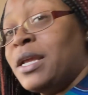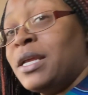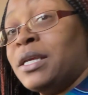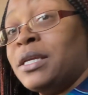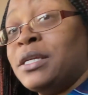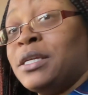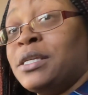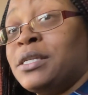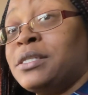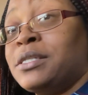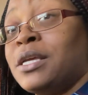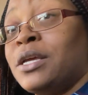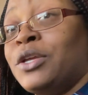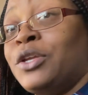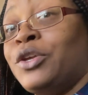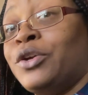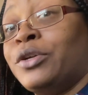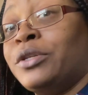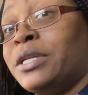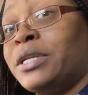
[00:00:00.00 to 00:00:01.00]
is
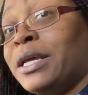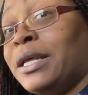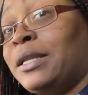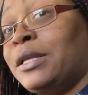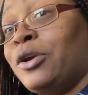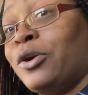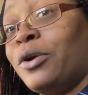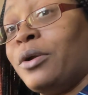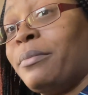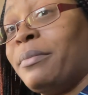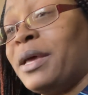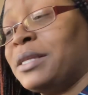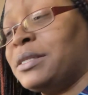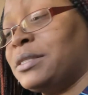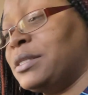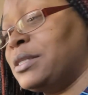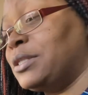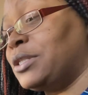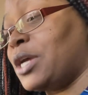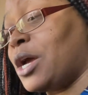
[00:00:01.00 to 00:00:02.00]
your daily or
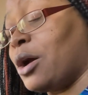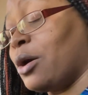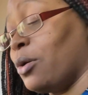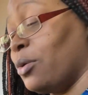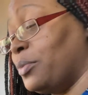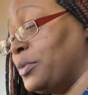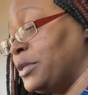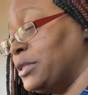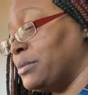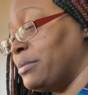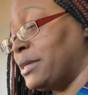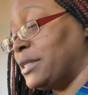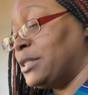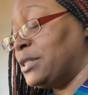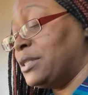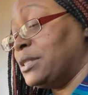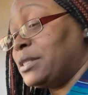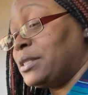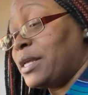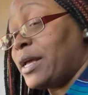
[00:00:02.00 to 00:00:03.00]
message. I hope these
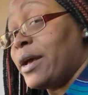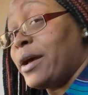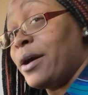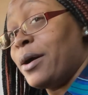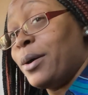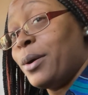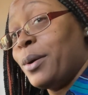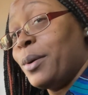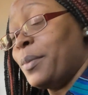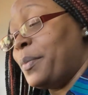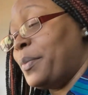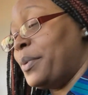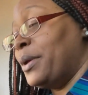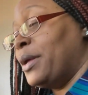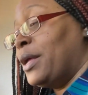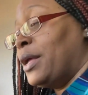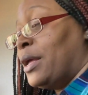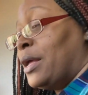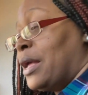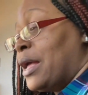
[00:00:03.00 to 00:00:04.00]
messages help.
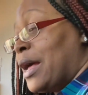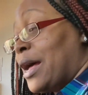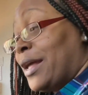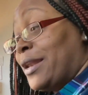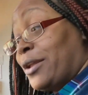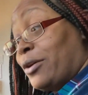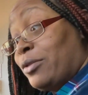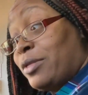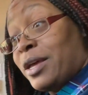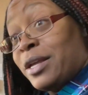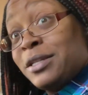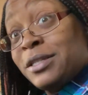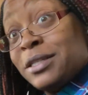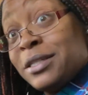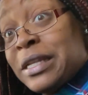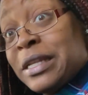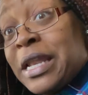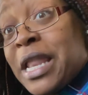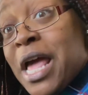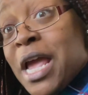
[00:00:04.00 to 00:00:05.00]
I know that just
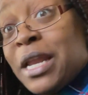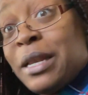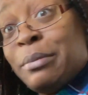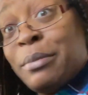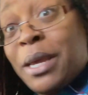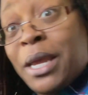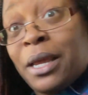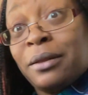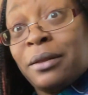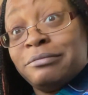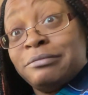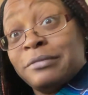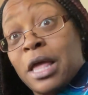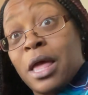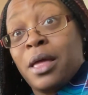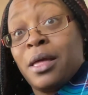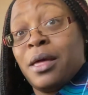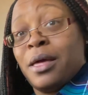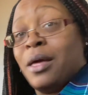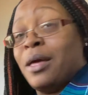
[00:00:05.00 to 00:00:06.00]
enlightened me.
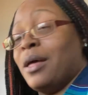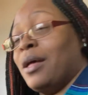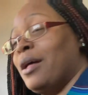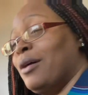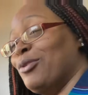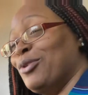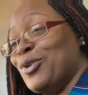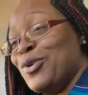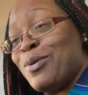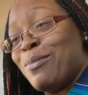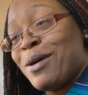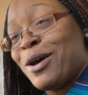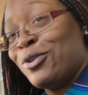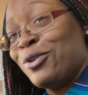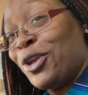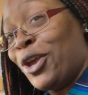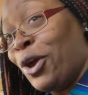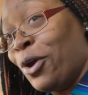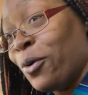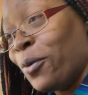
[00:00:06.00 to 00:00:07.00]
I don't know about
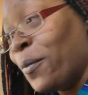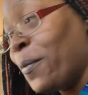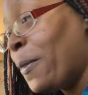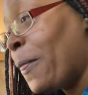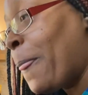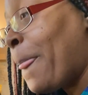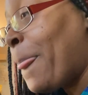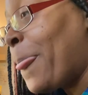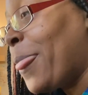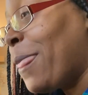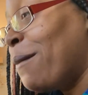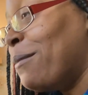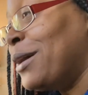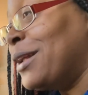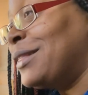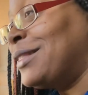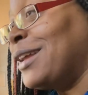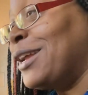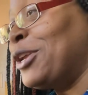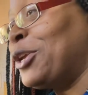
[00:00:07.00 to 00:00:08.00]
you.
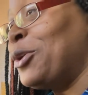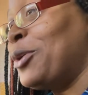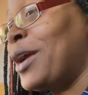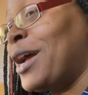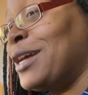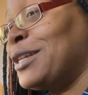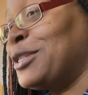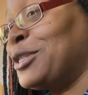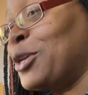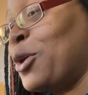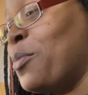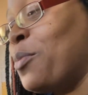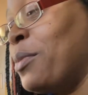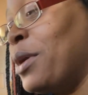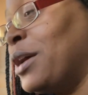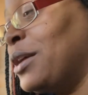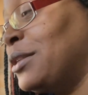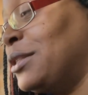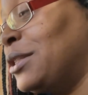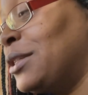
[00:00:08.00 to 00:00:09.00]
But thank you guys so
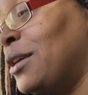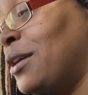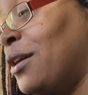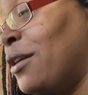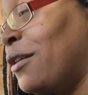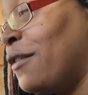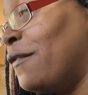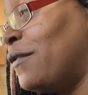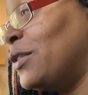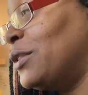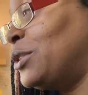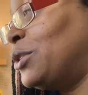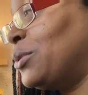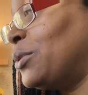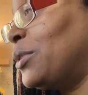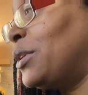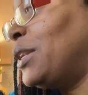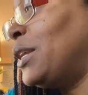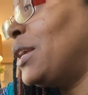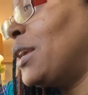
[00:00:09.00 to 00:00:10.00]
much for
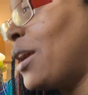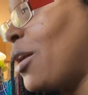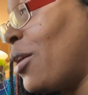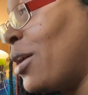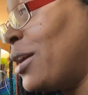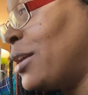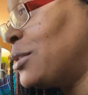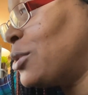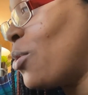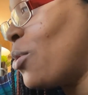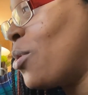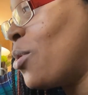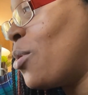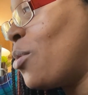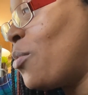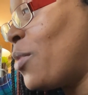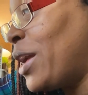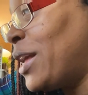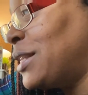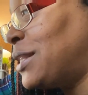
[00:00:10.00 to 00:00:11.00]
joining. As
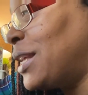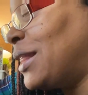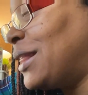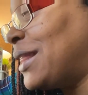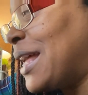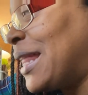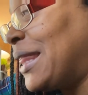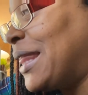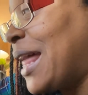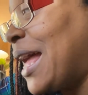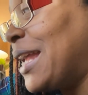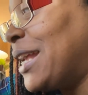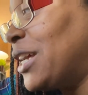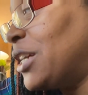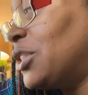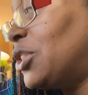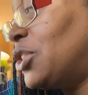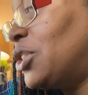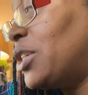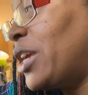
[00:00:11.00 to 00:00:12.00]
always, hit that like,
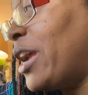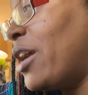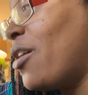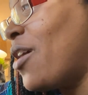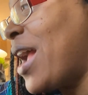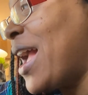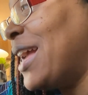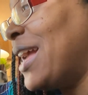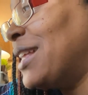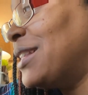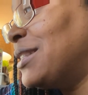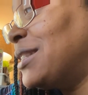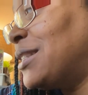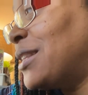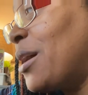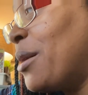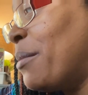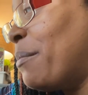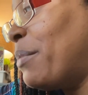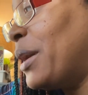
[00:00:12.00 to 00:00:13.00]
share, and
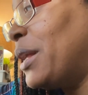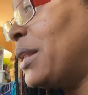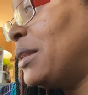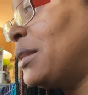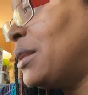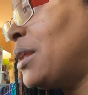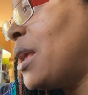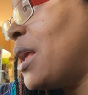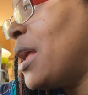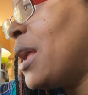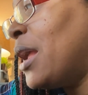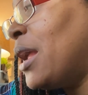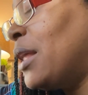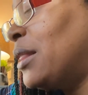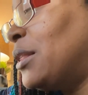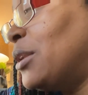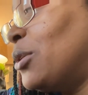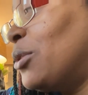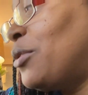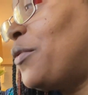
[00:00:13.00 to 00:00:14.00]
sub button. Hit
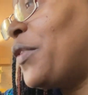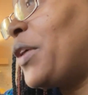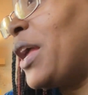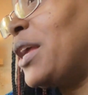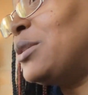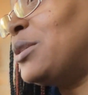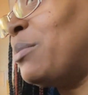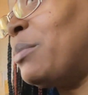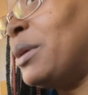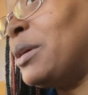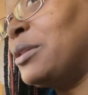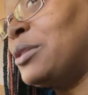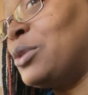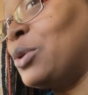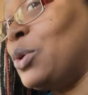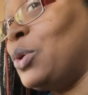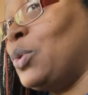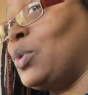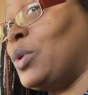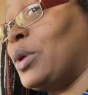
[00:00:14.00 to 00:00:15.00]
the notification bell so
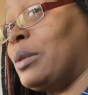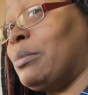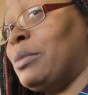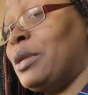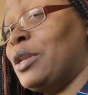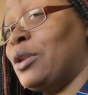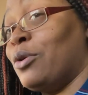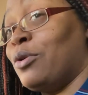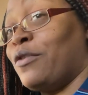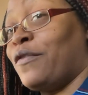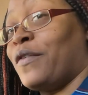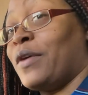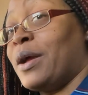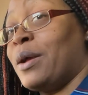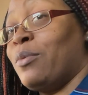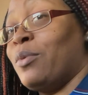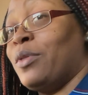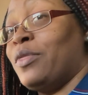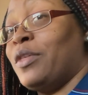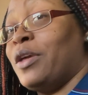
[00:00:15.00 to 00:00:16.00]
you can be
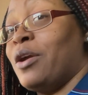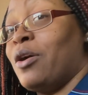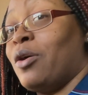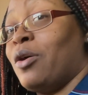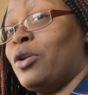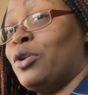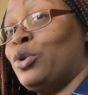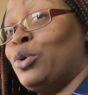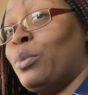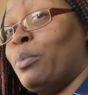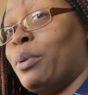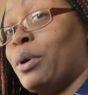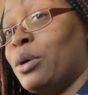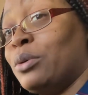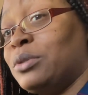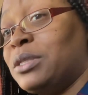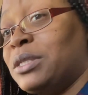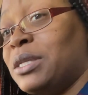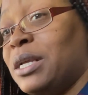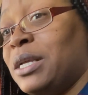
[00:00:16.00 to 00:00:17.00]
notified when there are new
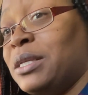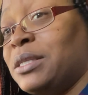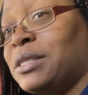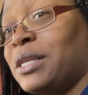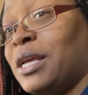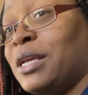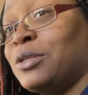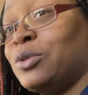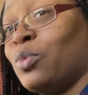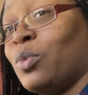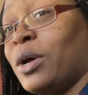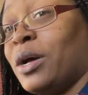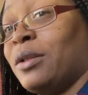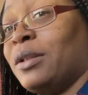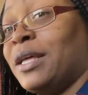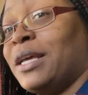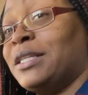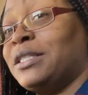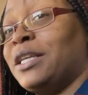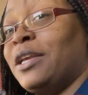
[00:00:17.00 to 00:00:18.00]
postings, as well
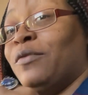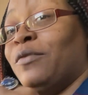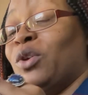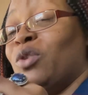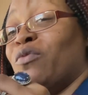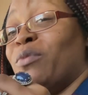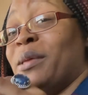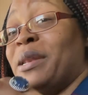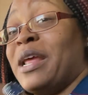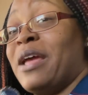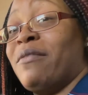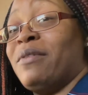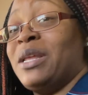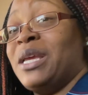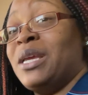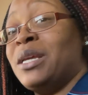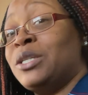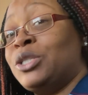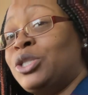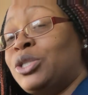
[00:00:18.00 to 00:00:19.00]
as if you've been having
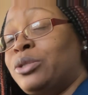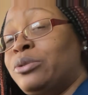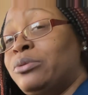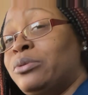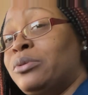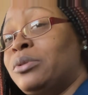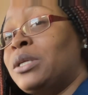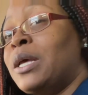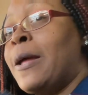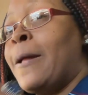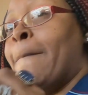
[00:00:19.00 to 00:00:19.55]
issues